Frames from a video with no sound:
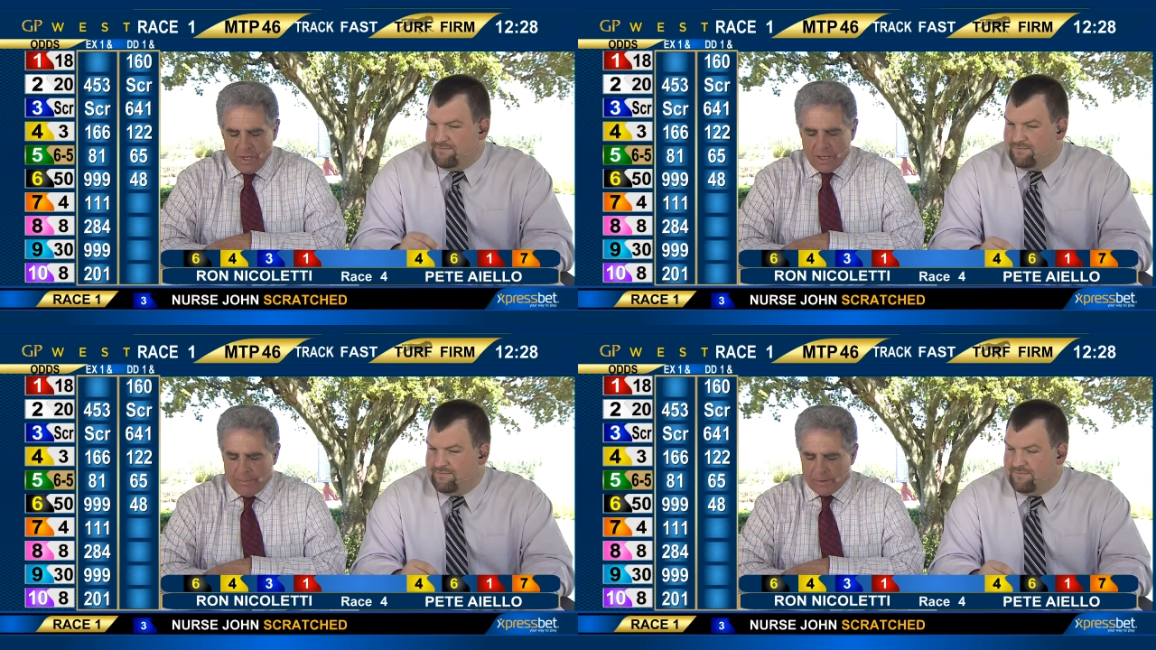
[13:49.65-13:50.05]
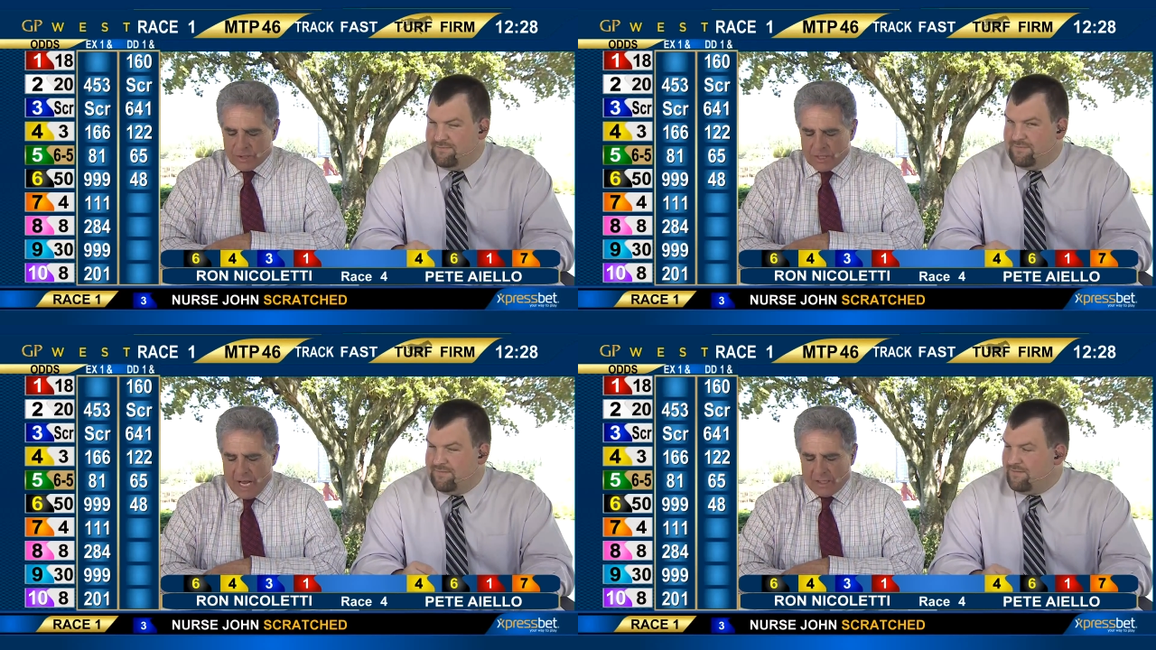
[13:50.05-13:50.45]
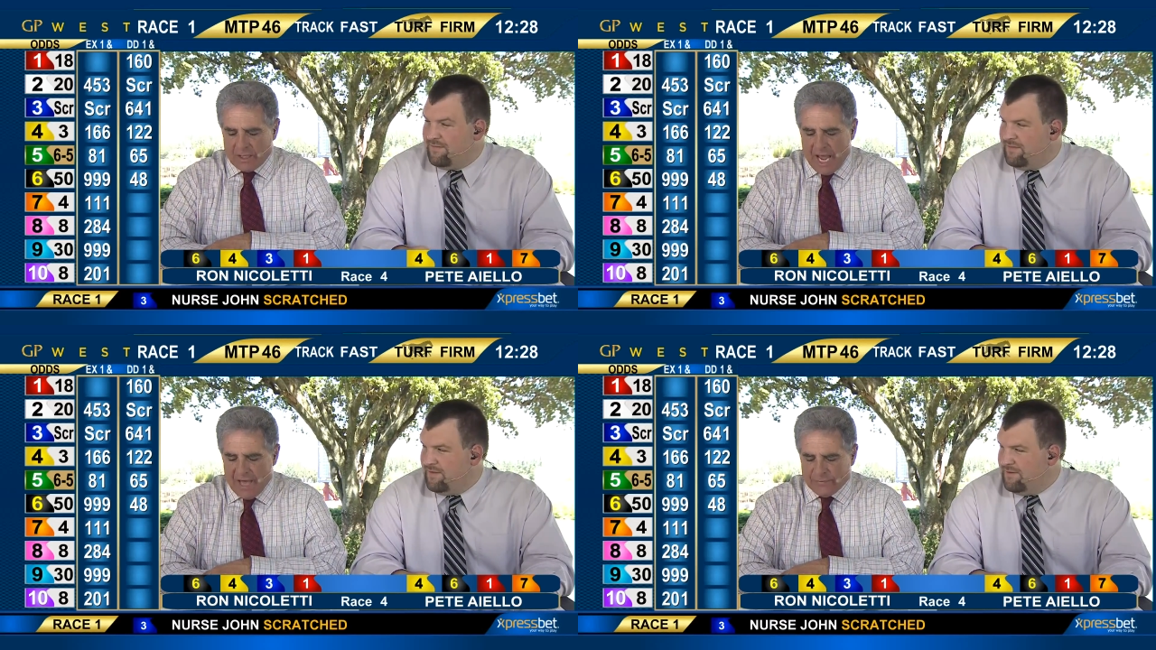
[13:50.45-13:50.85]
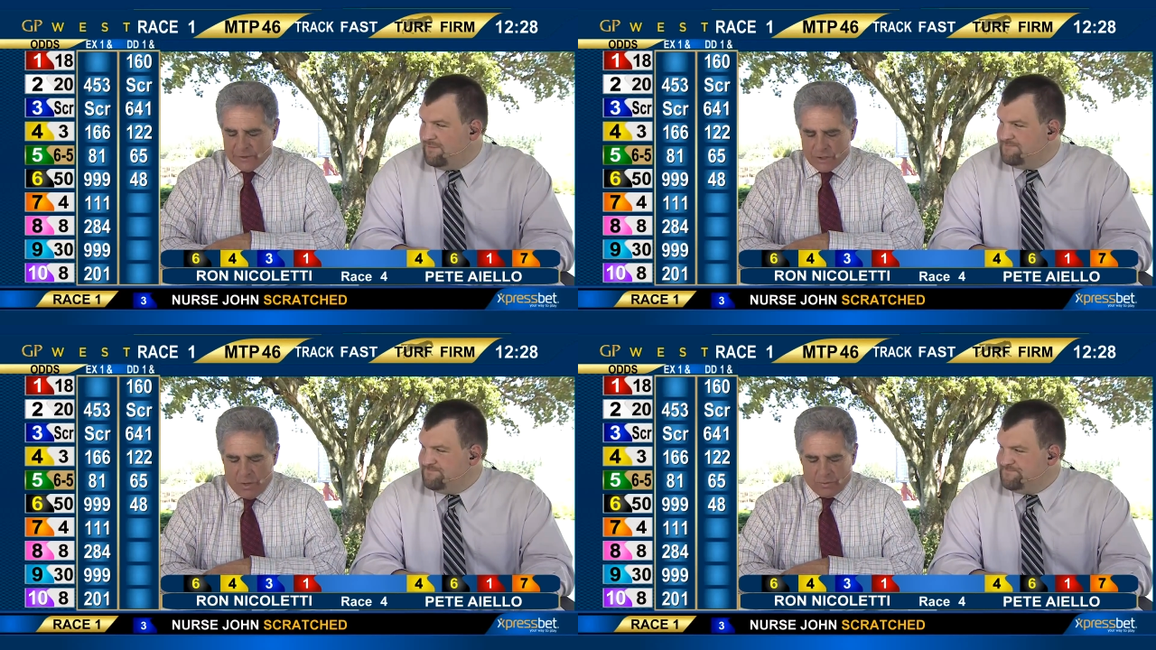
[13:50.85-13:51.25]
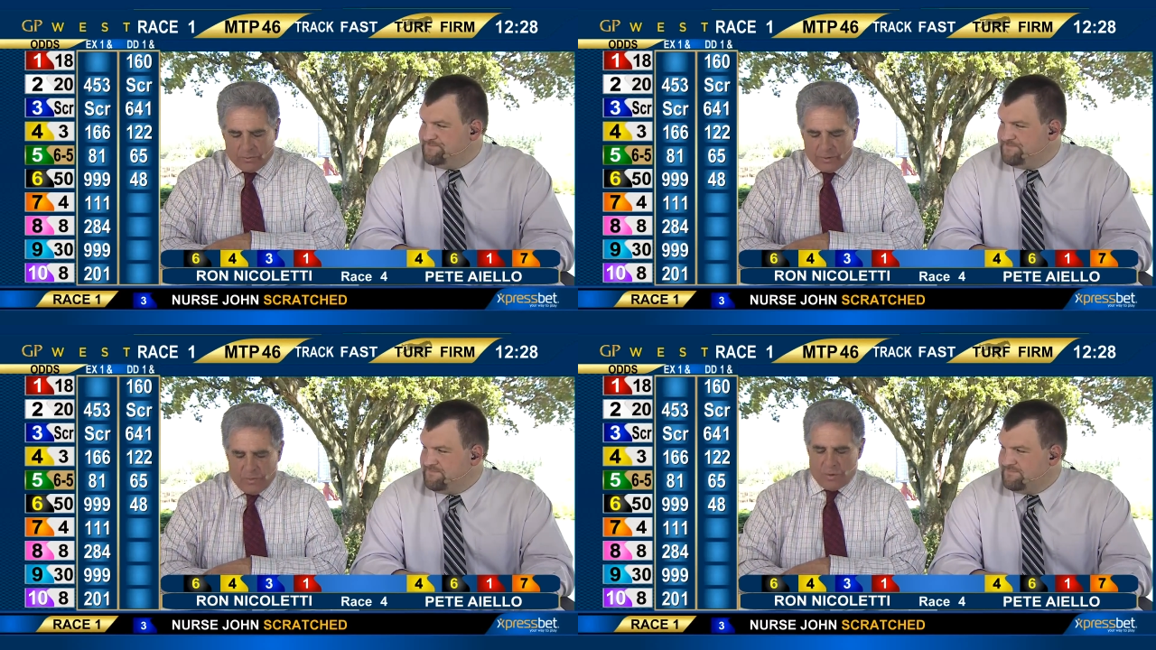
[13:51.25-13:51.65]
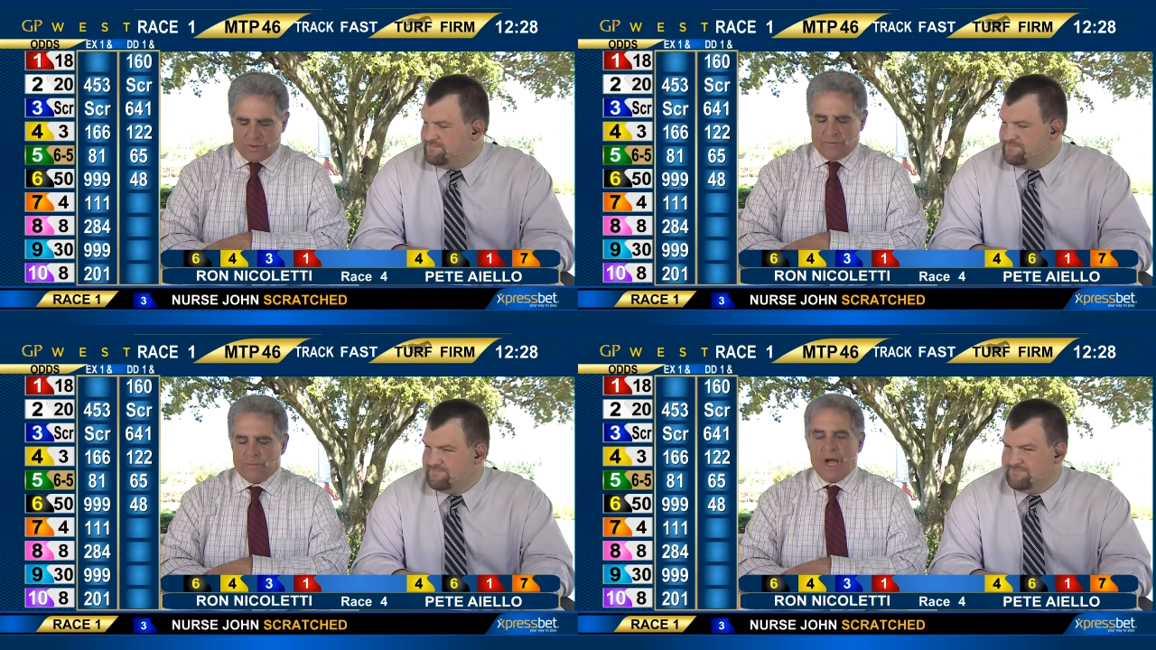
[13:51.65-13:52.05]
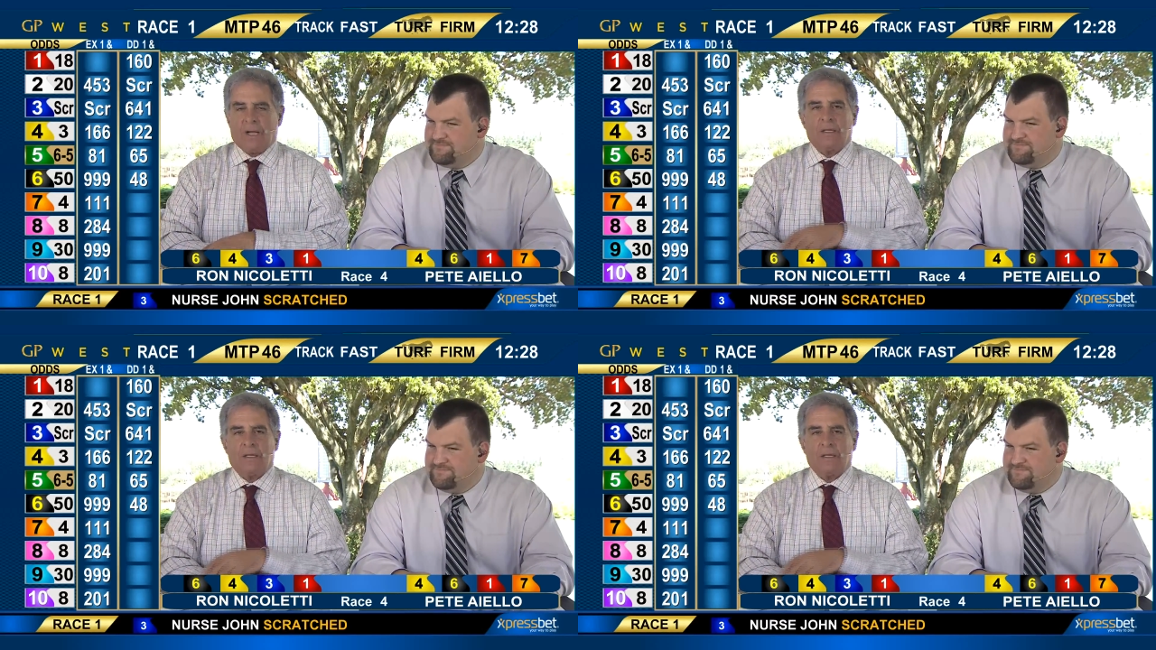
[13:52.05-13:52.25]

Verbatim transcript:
Speaker 1: A couple of solid efforts going three quarters of a mile.